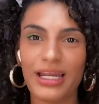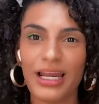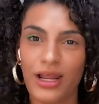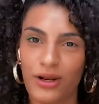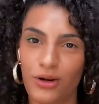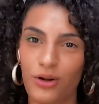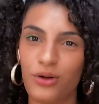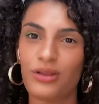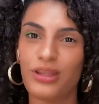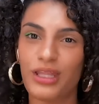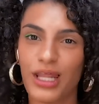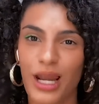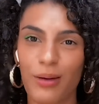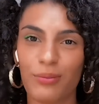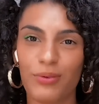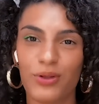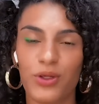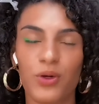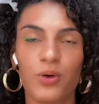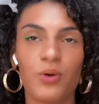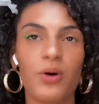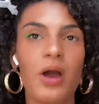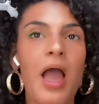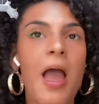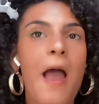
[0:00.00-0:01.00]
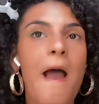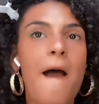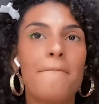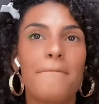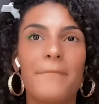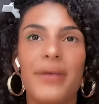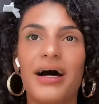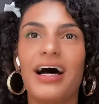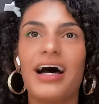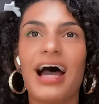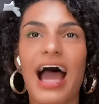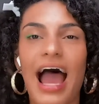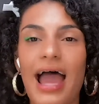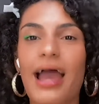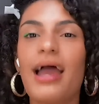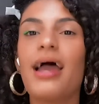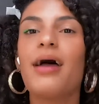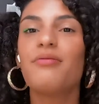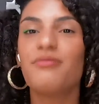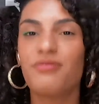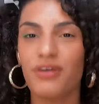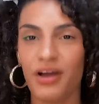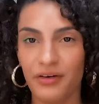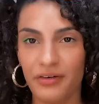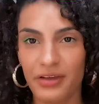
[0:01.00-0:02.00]
I know that I'm cute, but I
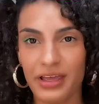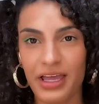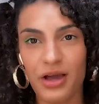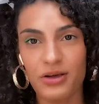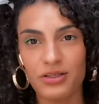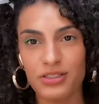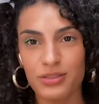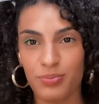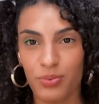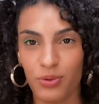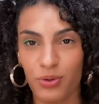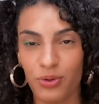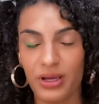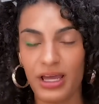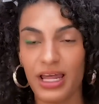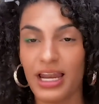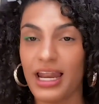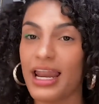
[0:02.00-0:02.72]
am very outspoken